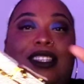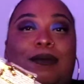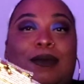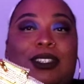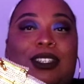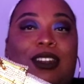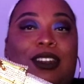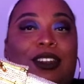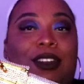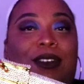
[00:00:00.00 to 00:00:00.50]
Let
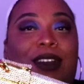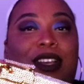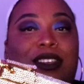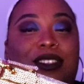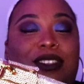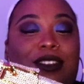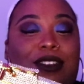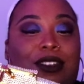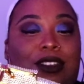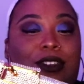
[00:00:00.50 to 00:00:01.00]
me turn it
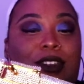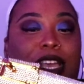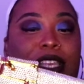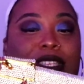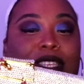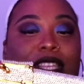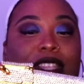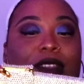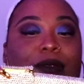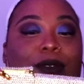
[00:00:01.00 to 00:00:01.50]
around so you
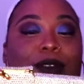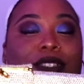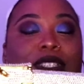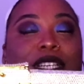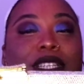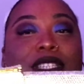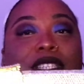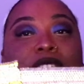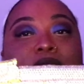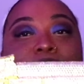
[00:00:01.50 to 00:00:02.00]
guys get the real
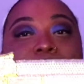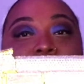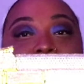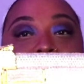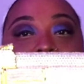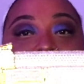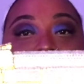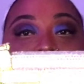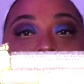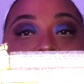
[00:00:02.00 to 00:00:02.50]
gist of it.